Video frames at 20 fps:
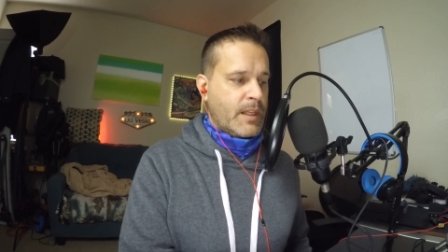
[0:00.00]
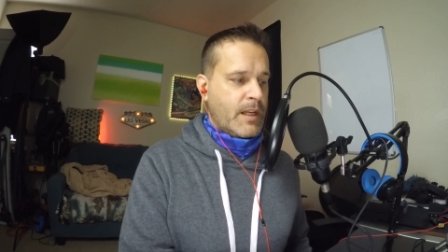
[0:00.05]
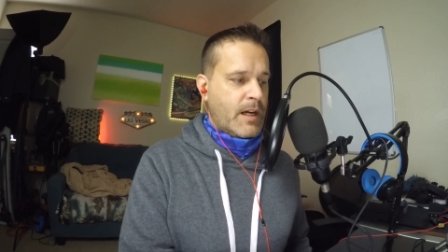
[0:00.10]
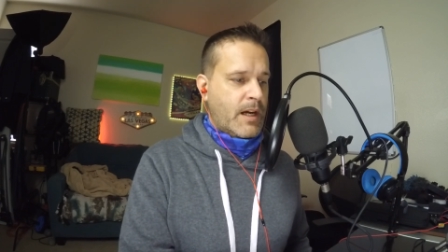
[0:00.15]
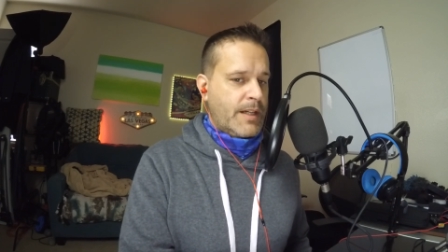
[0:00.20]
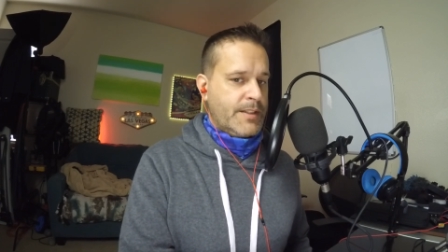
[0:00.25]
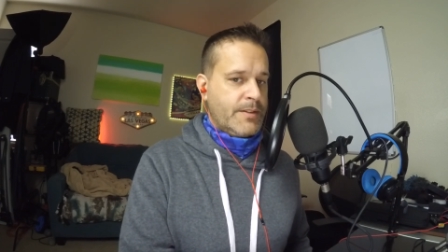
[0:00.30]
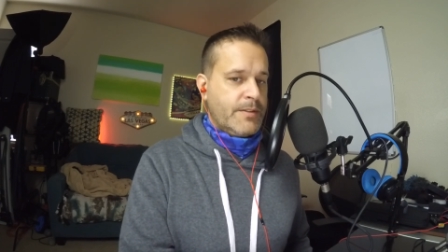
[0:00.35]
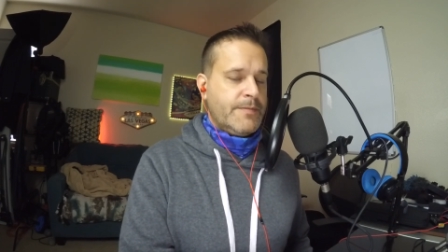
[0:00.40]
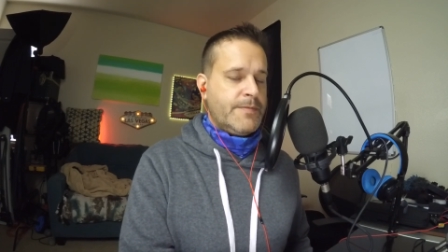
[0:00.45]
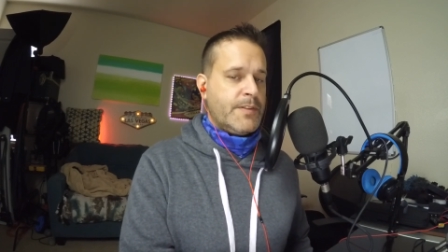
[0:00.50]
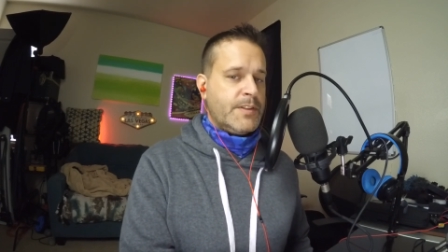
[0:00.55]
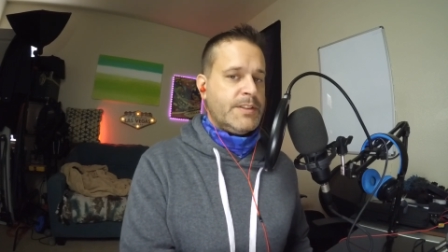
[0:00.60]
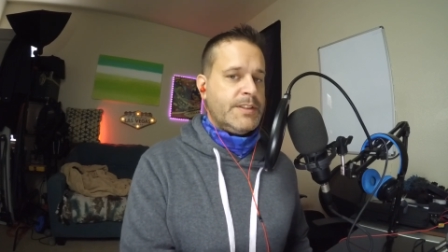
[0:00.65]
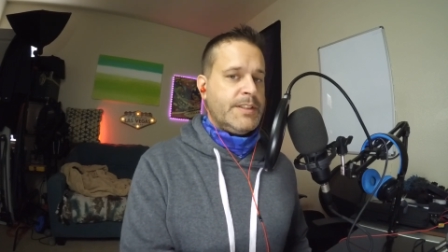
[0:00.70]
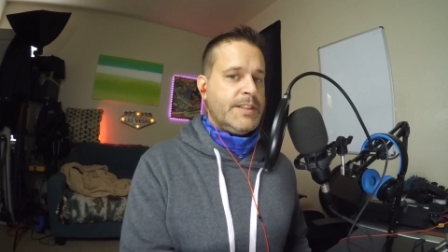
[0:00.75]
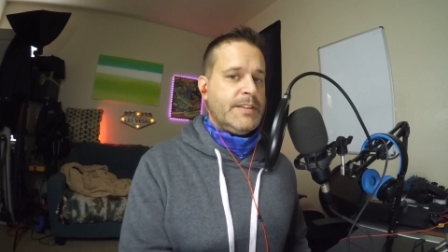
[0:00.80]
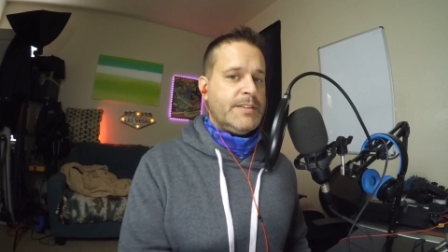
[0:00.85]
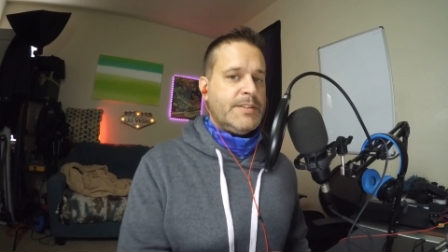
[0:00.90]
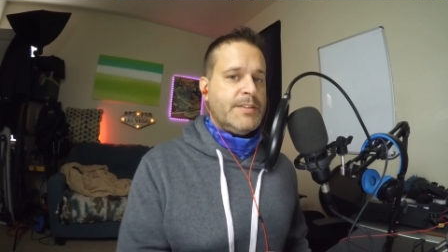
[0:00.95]
I do
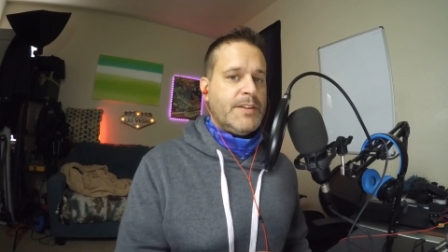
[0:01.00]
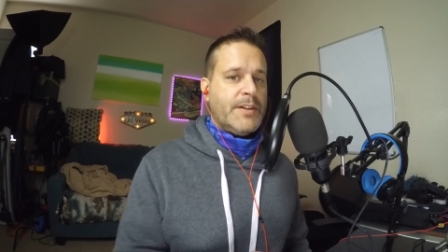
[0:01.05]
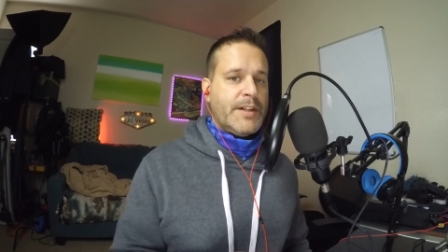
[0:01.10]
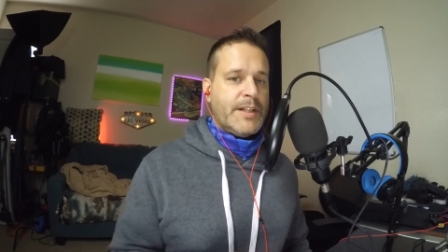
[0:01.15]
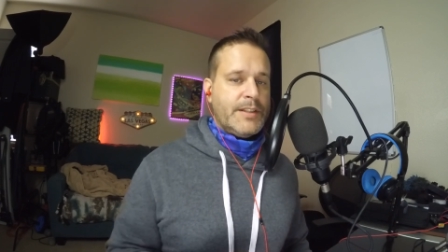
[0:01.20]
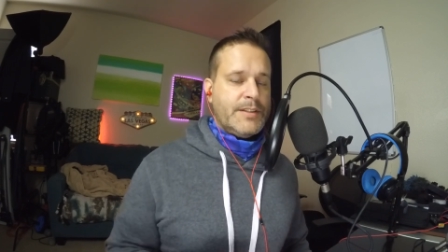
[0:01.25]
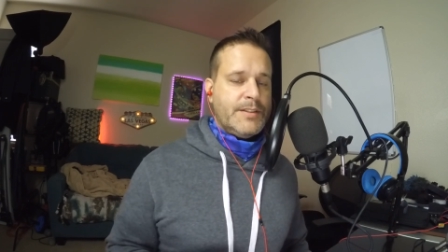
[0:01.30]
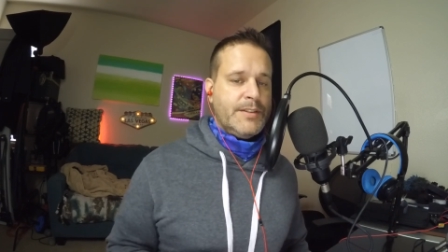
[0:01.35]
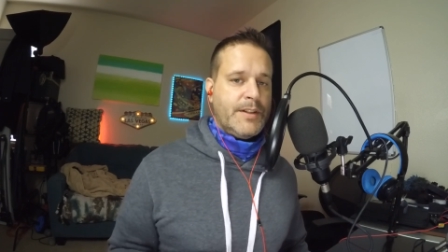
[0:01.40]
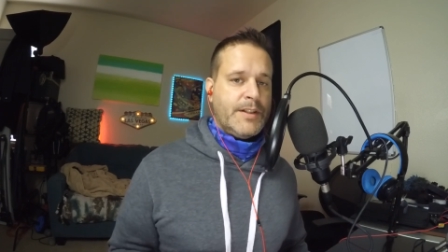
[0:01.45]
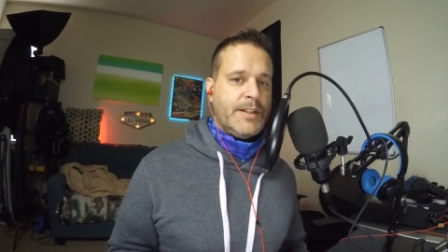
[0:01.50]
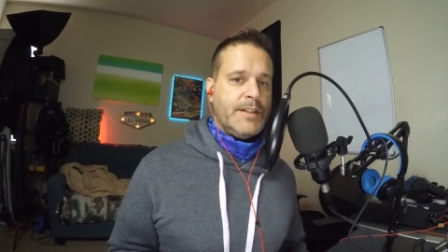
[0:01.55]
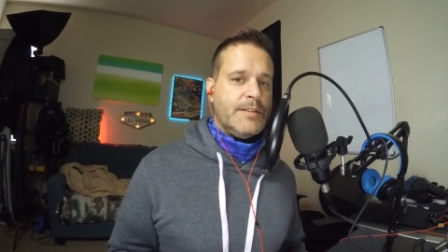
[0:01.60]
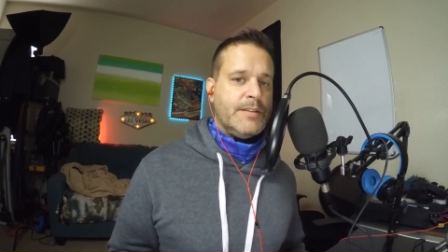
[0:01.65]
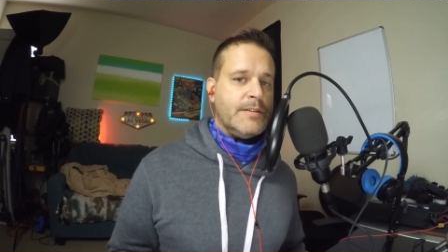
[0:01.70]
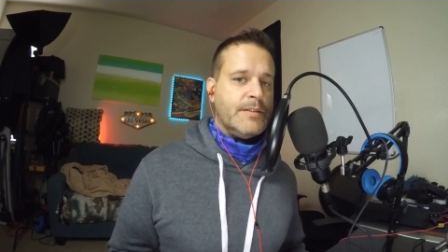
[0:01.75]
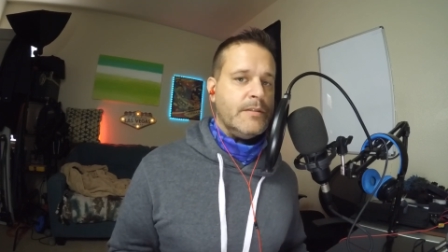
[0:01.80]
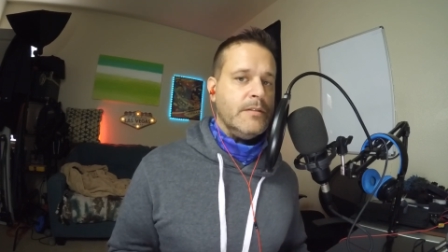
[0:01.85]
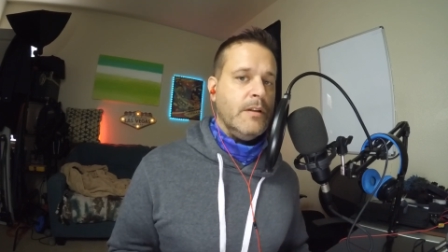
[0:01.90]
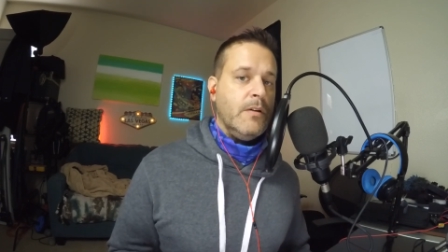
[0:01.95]
foresee Circus
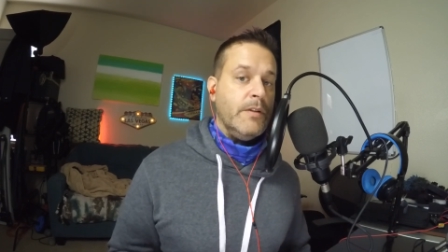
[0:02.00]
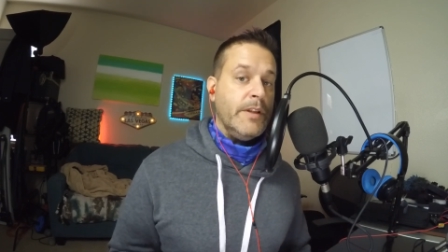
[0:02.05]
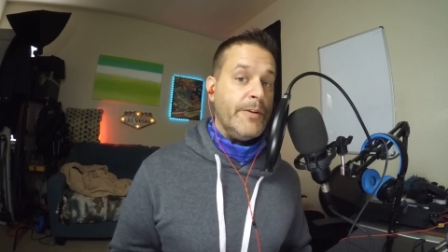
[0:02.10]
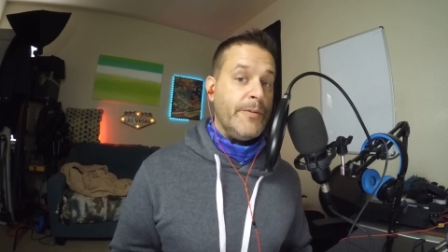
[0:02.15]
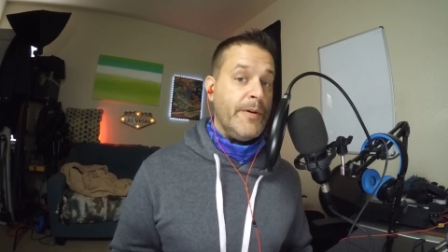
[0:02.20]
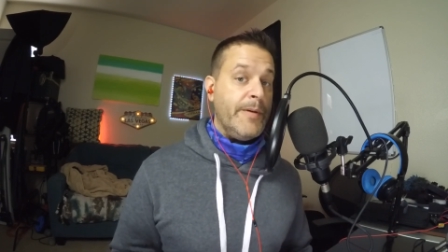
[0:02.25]
Circus slowly